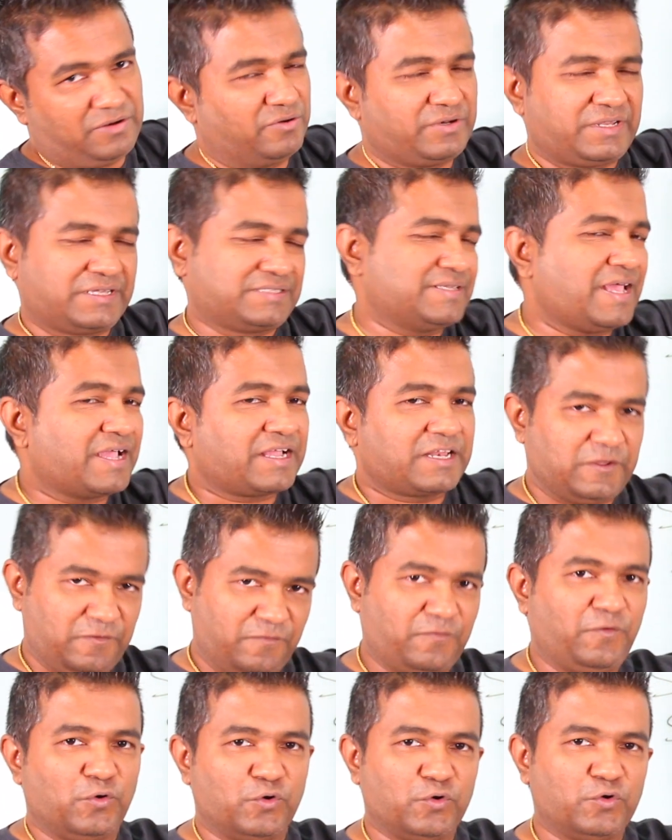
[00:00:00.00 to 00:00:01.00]
Not exactly
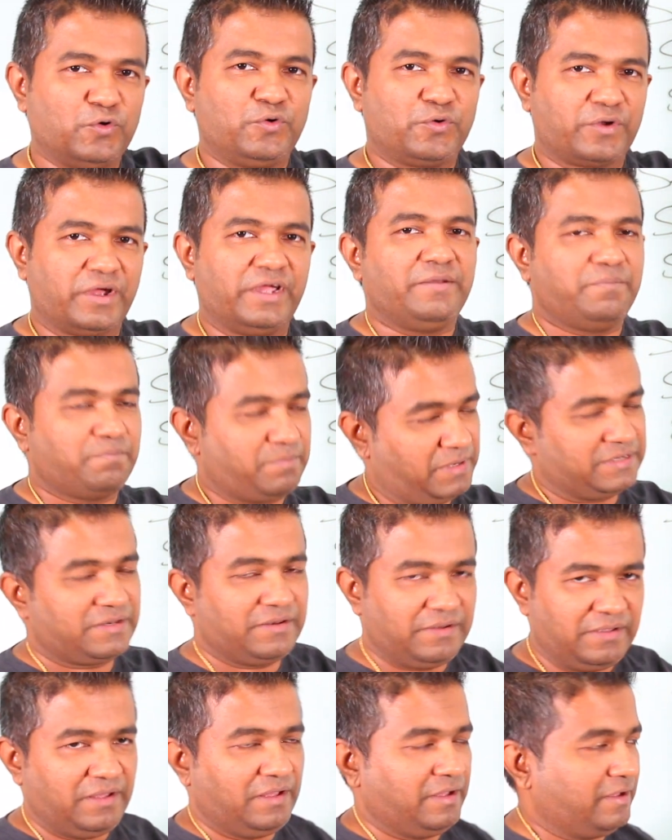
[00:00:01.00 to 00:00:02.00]
4, right?
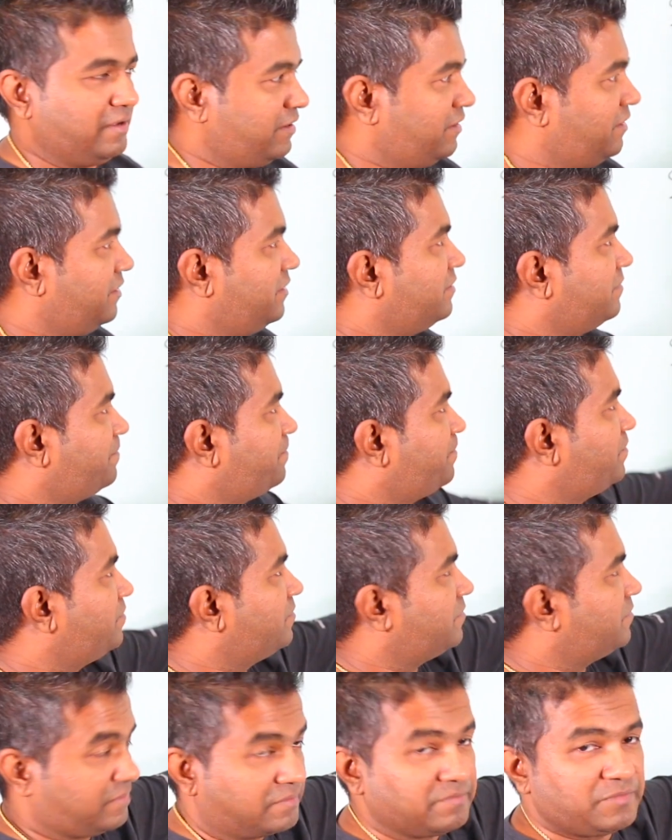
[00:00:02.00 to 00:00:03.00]
But
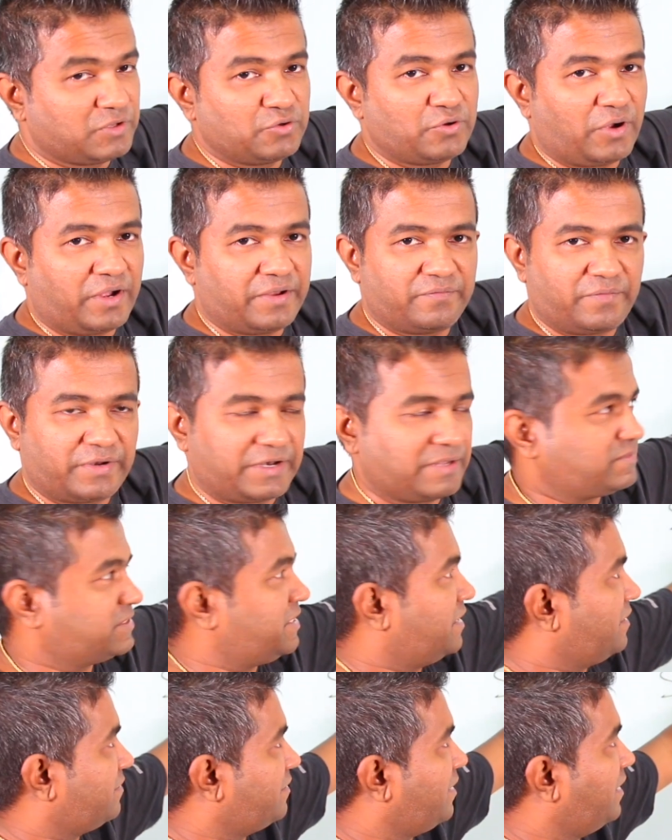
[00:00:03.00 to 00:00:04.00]
you know what I'm
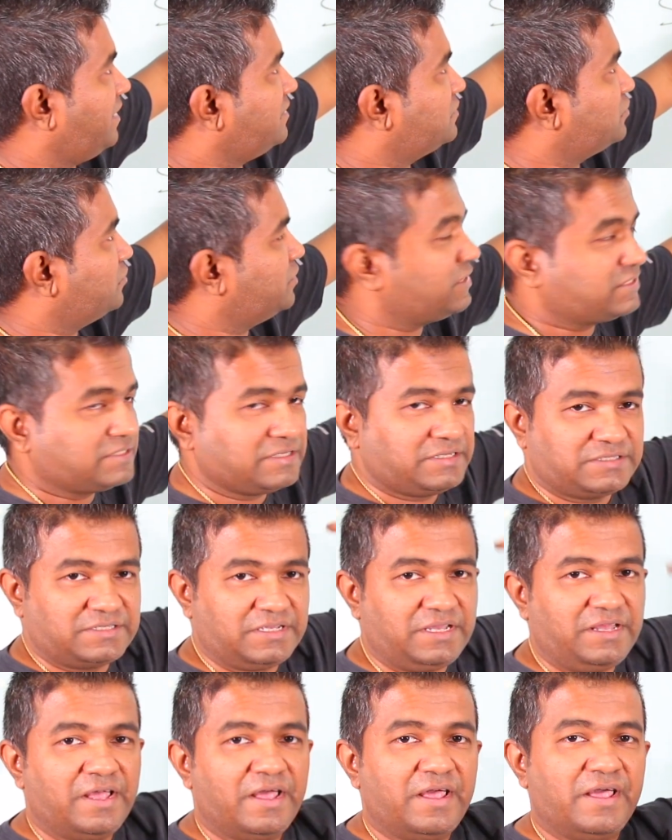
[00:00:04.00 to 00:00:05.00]
saying, right? So
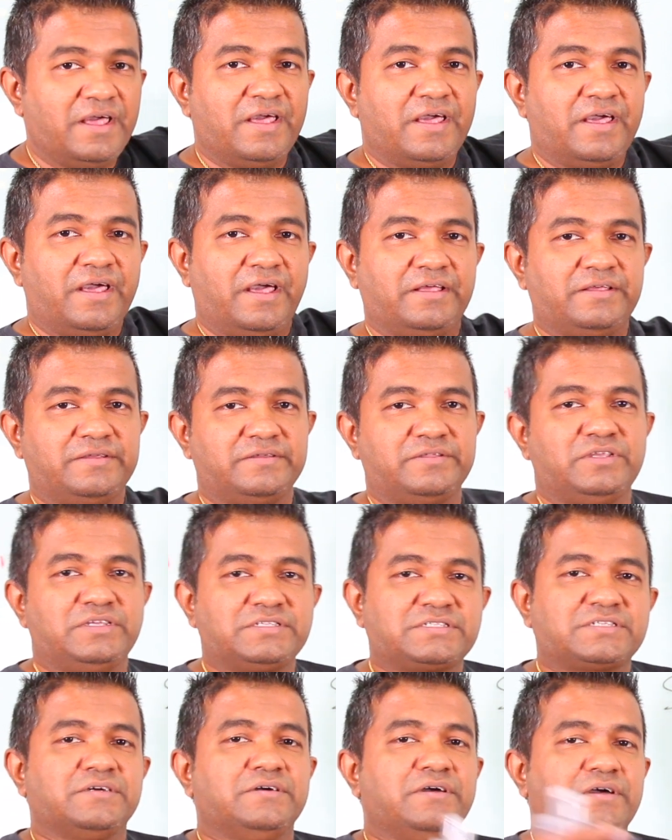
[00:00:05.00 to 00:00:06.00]

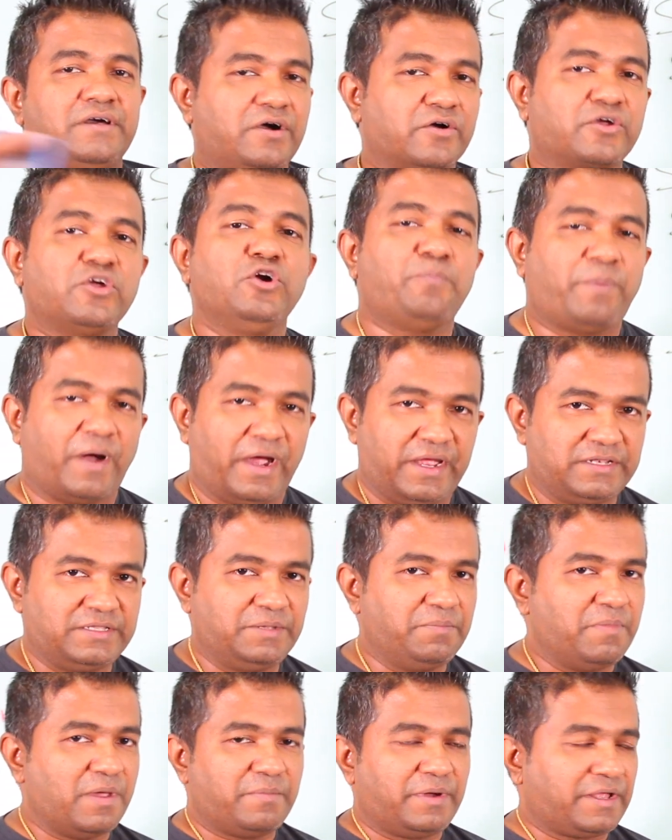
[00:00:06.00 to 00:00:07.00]
it's occupied
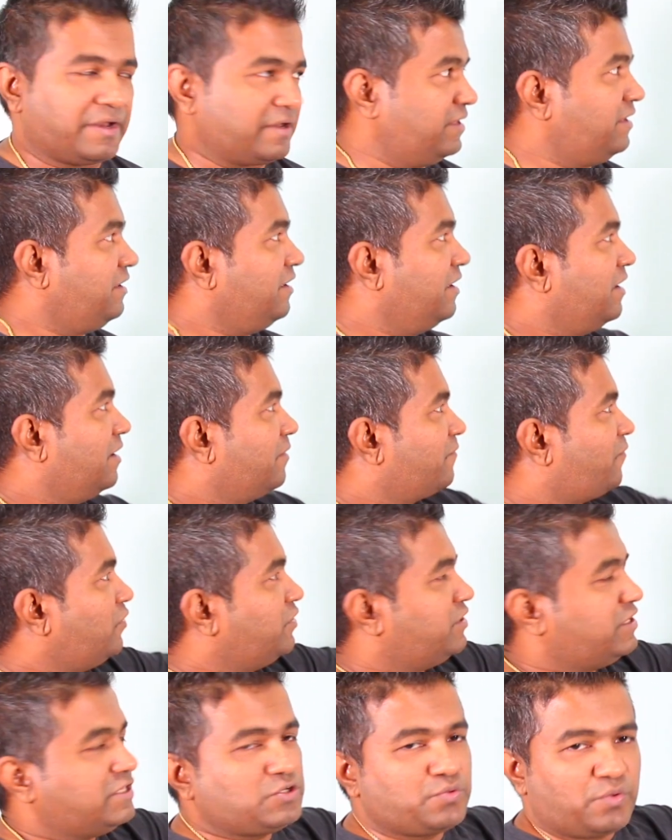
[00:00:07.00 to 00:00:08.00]
the memory for
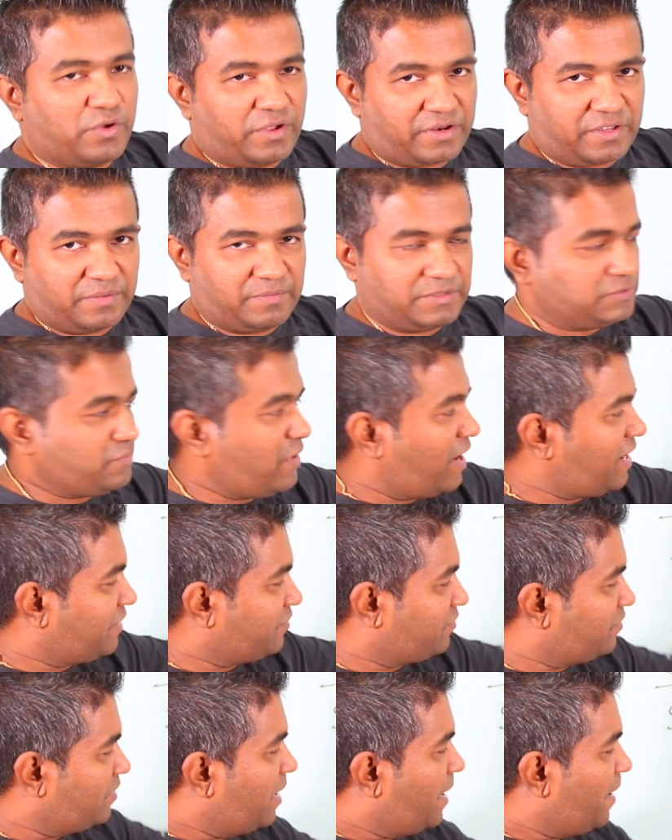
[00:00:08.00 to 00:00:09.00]
each variable
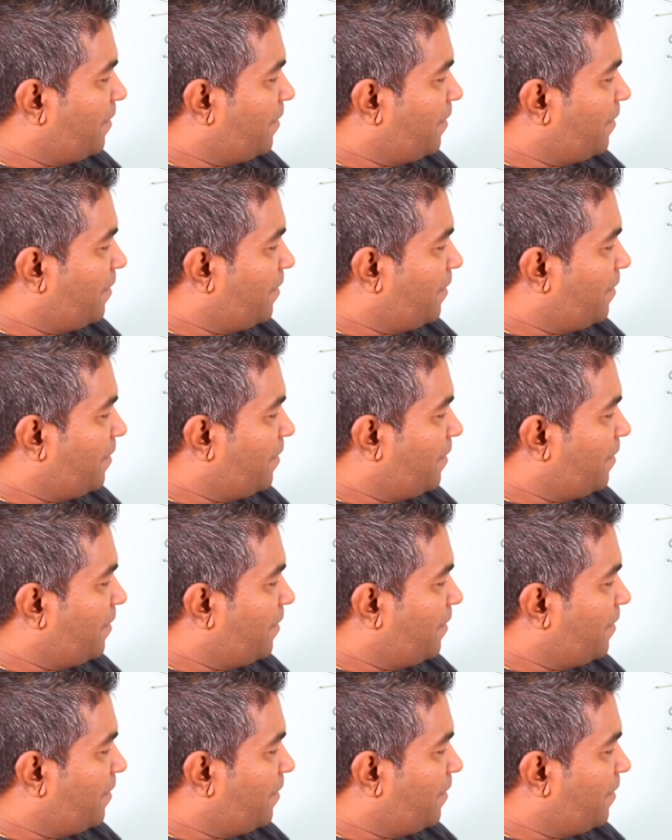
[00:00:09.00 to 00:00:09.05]
value.